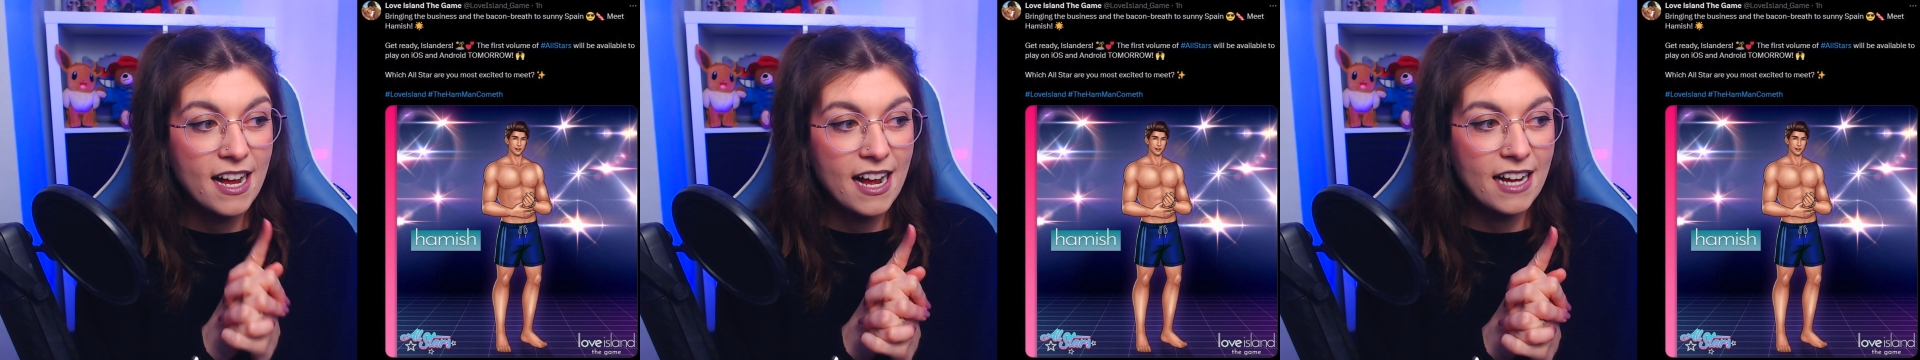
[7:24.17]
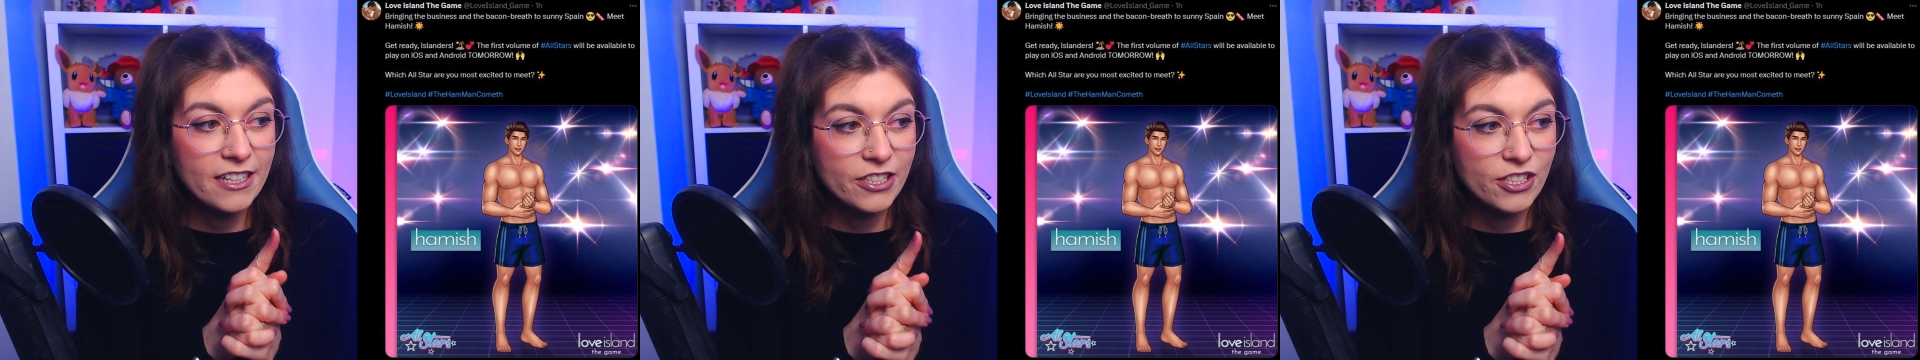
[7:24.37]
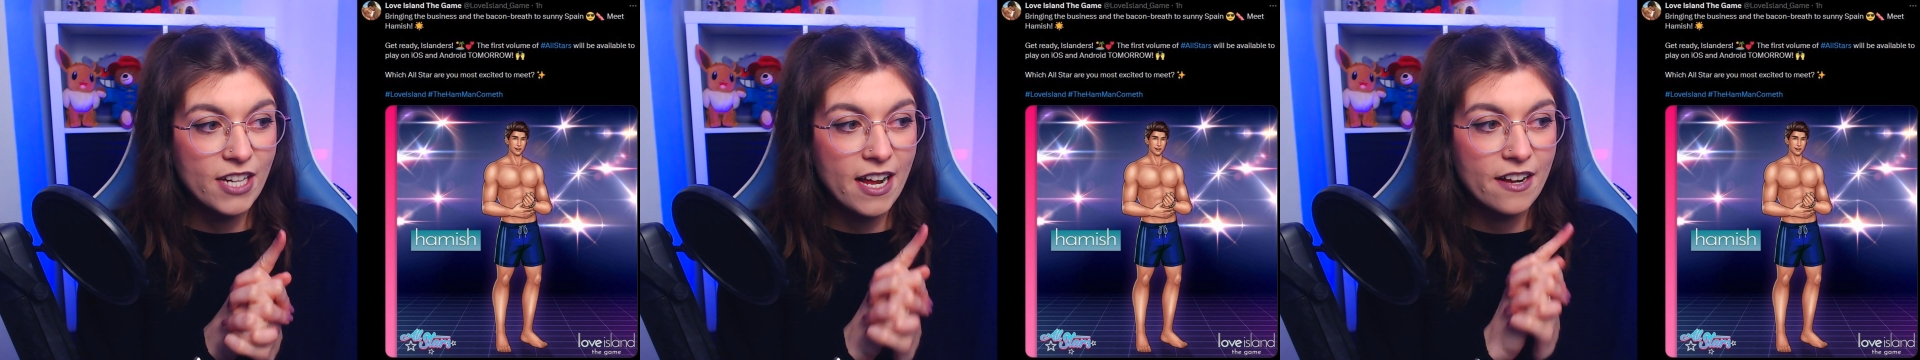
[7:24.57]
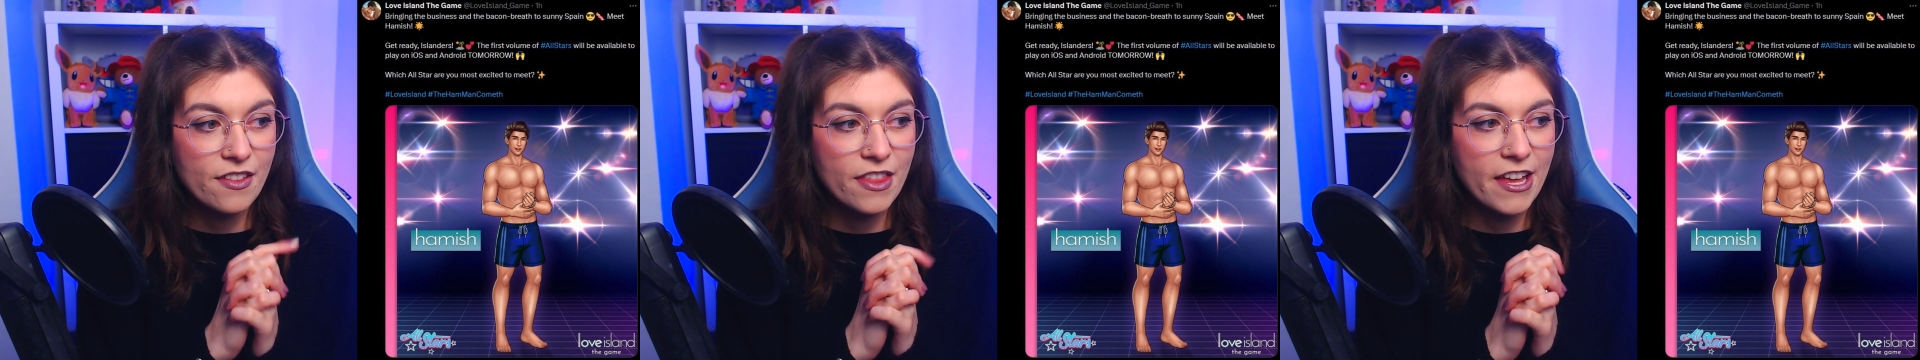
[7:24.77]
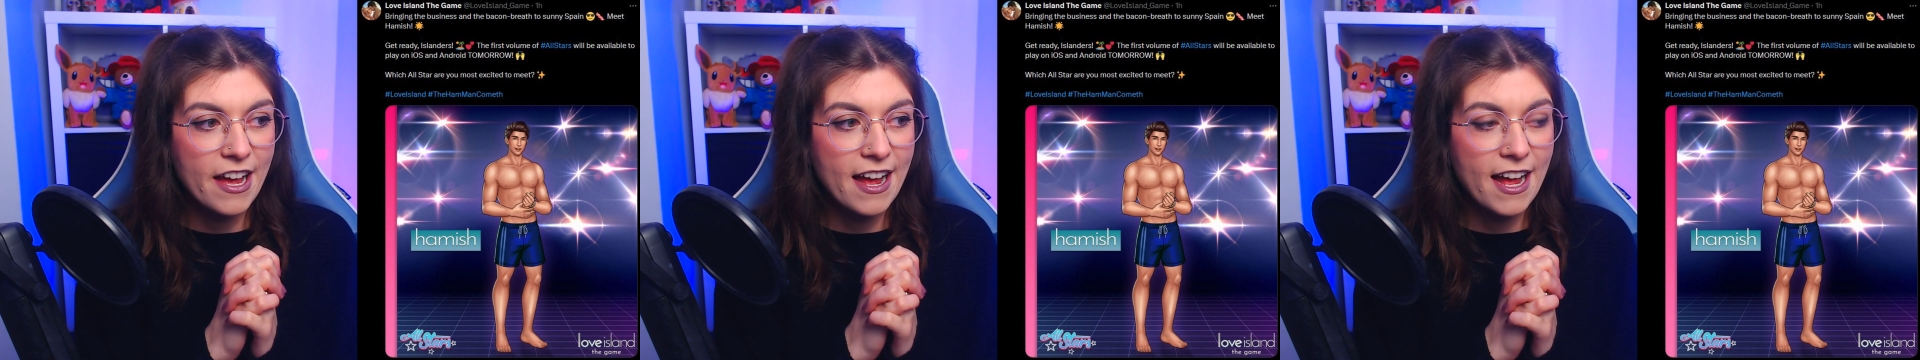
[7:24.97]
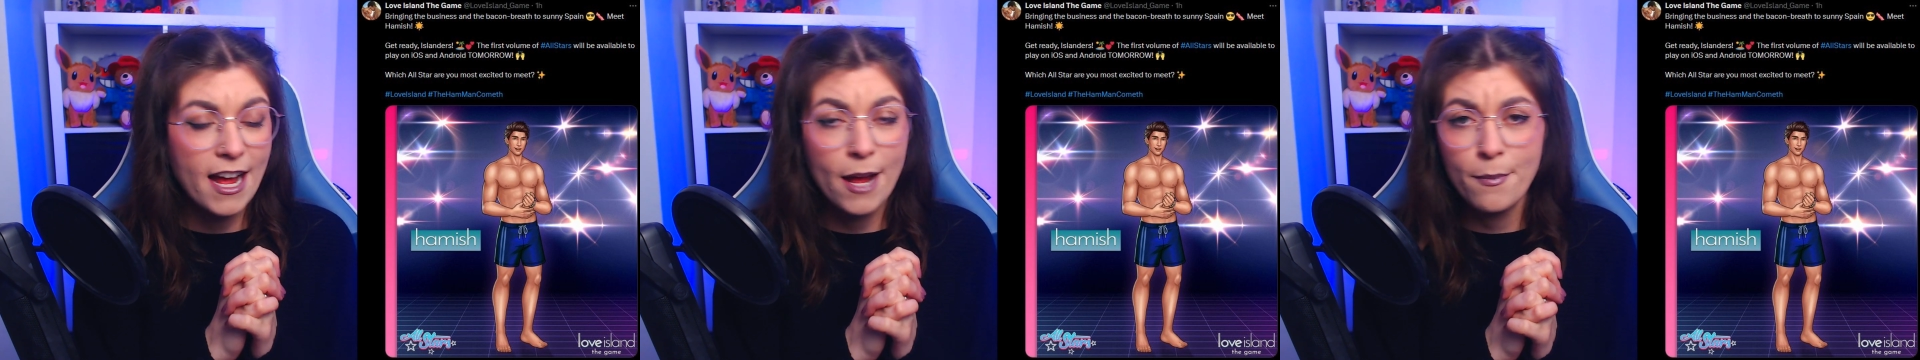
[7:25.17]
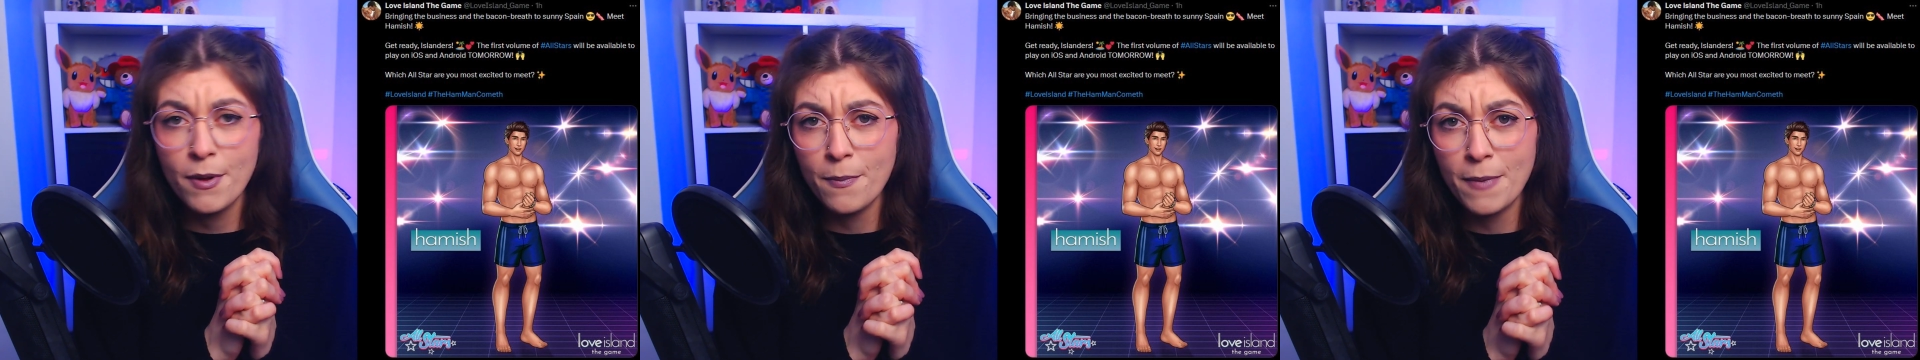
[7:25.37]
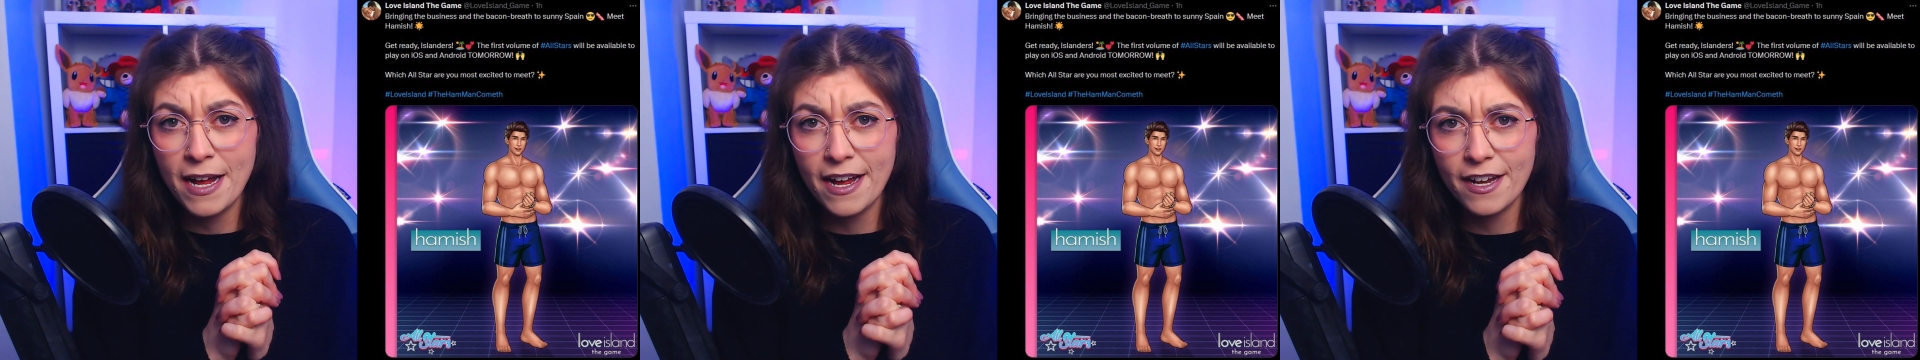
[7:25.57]
hashtag the
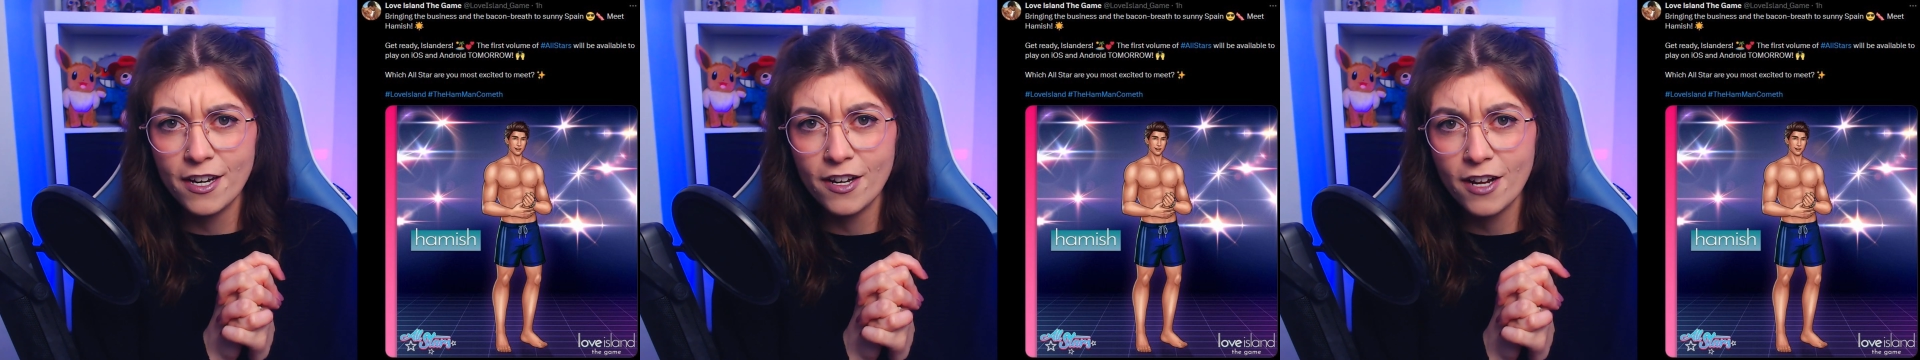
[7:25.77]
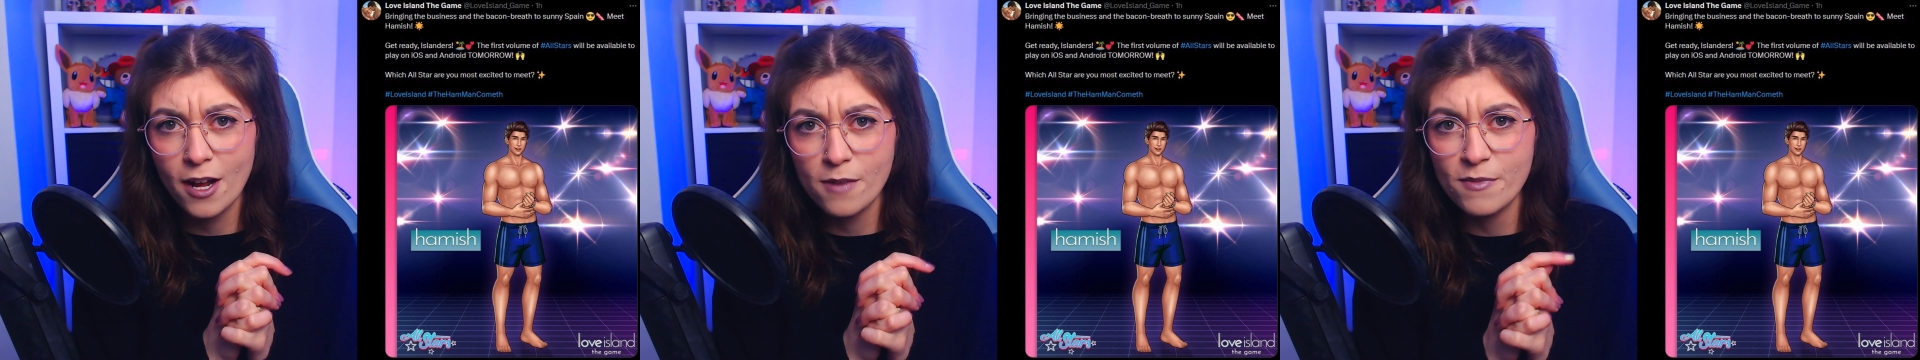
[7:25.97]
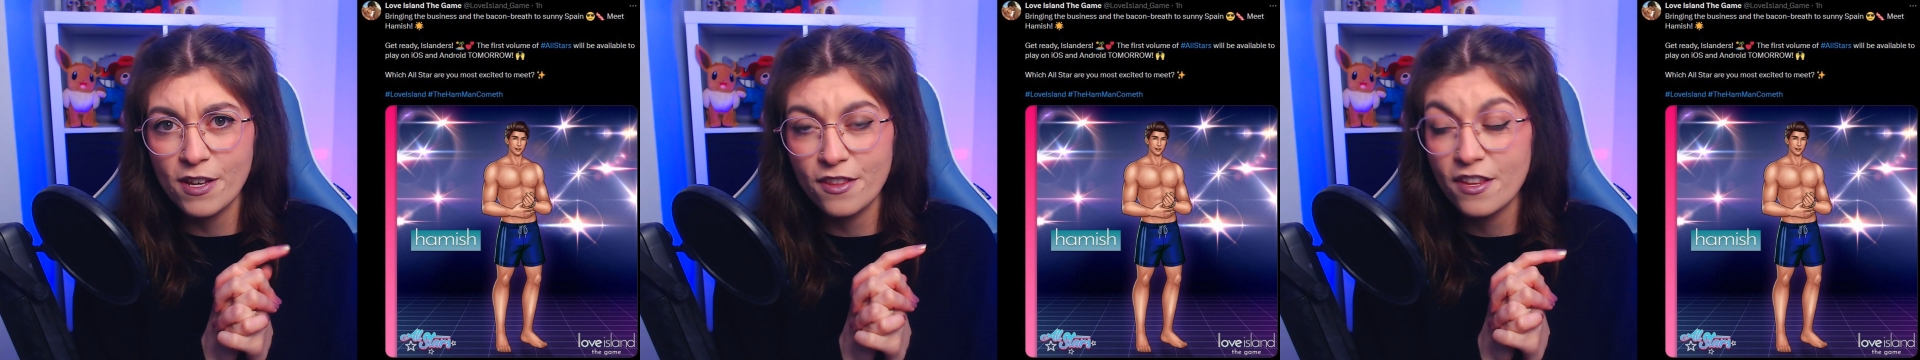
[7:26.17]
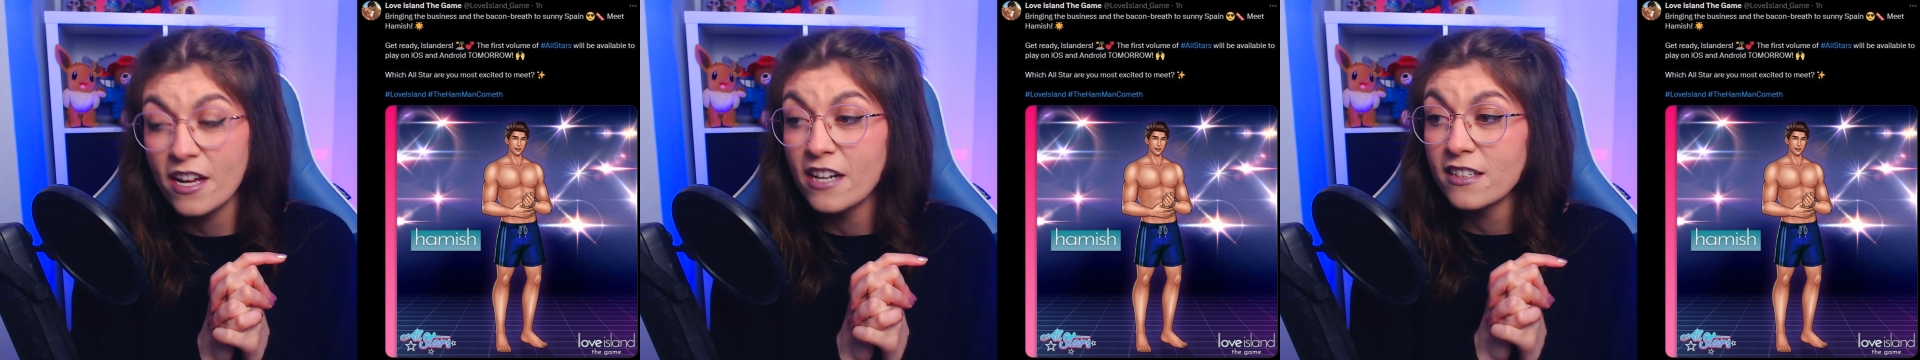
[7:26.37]
ham man cometh.